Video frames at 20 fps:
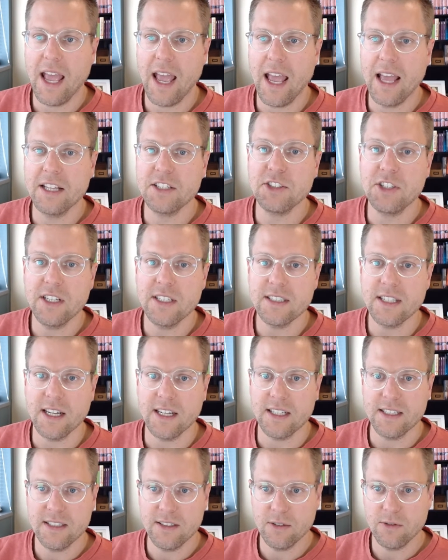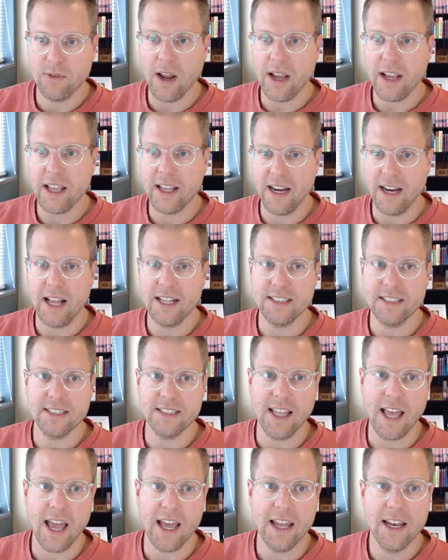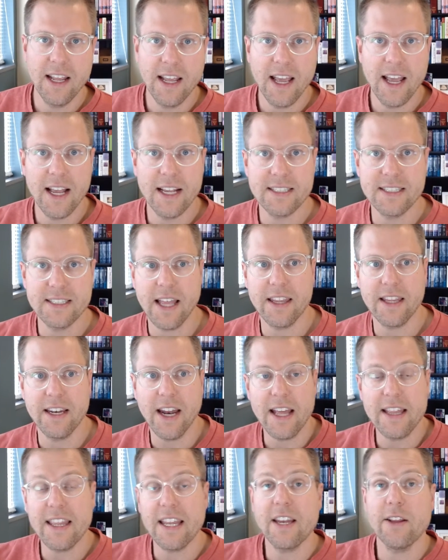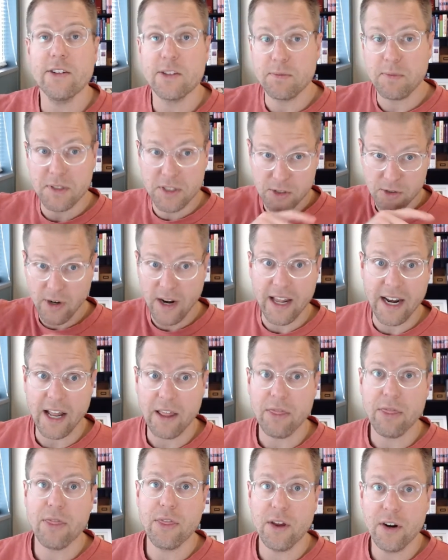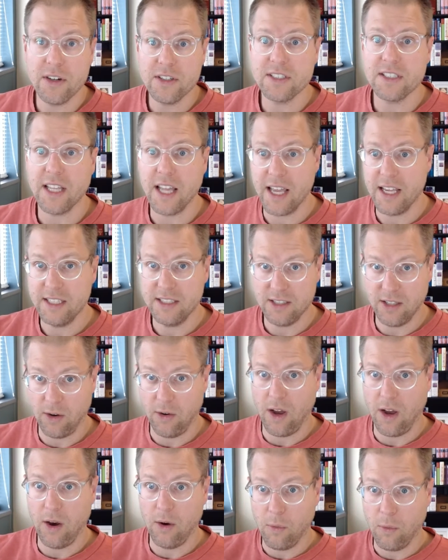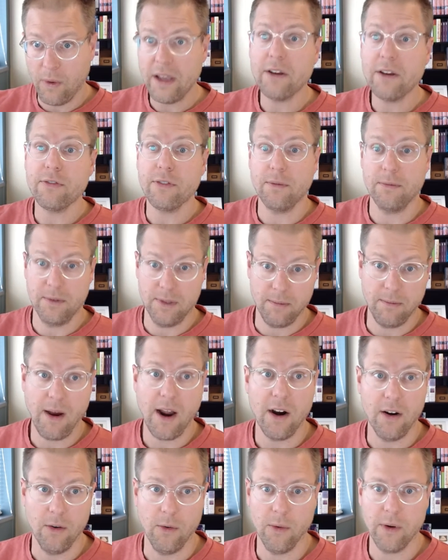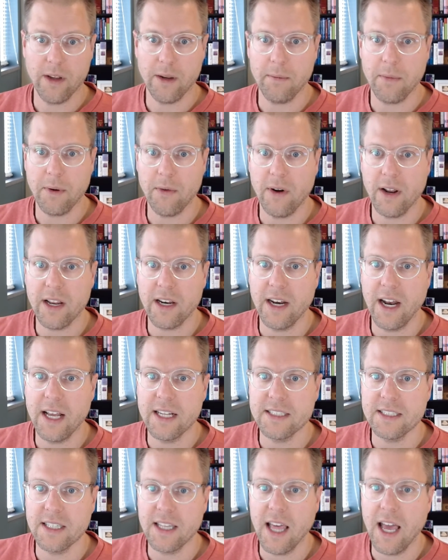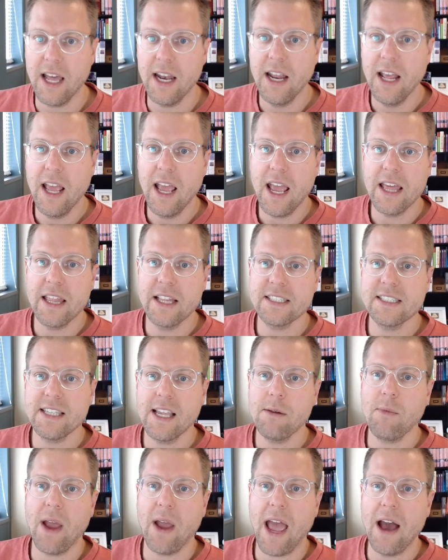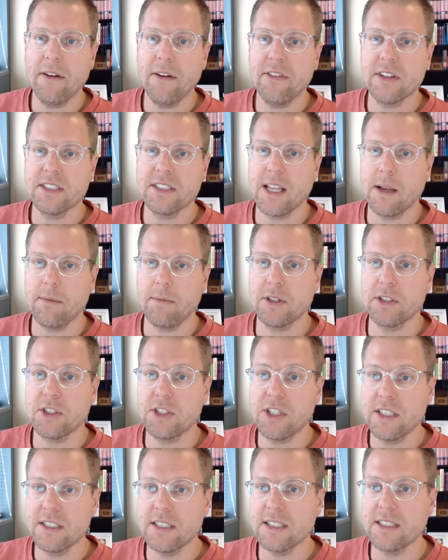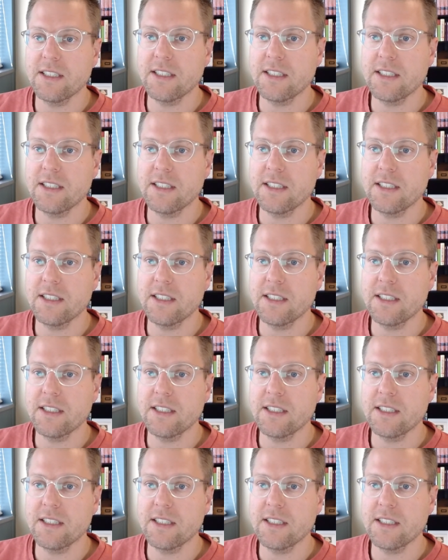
And Jesus recognizes that. It's on the night that he was betrayed on Thursday, so a week from tomorrow, we're going to be recognizing that. In the same way, after the supper, Jesus